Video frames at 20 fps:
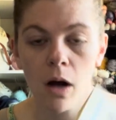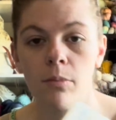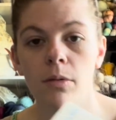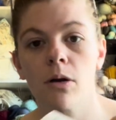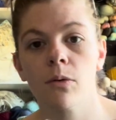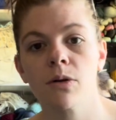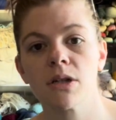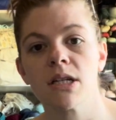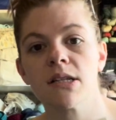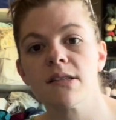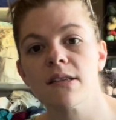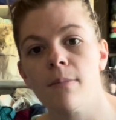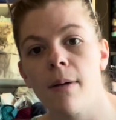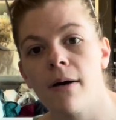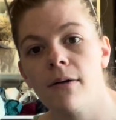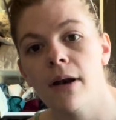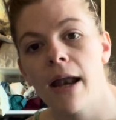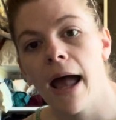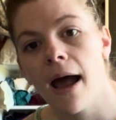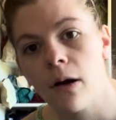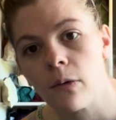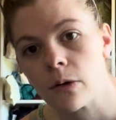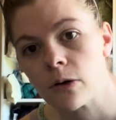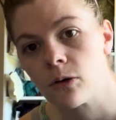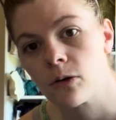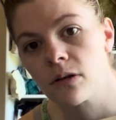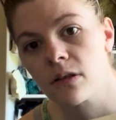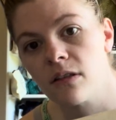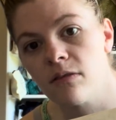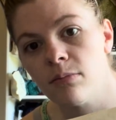which is about an hour
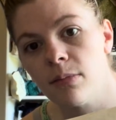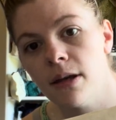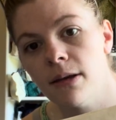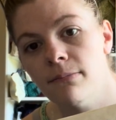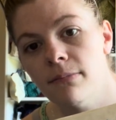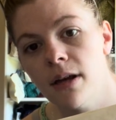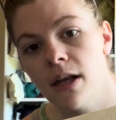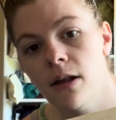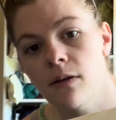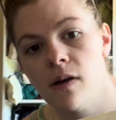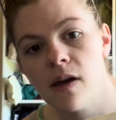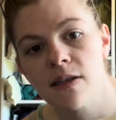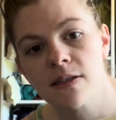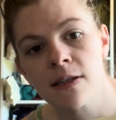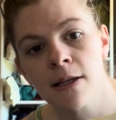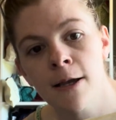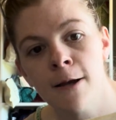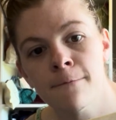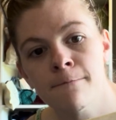north of me. Anyways,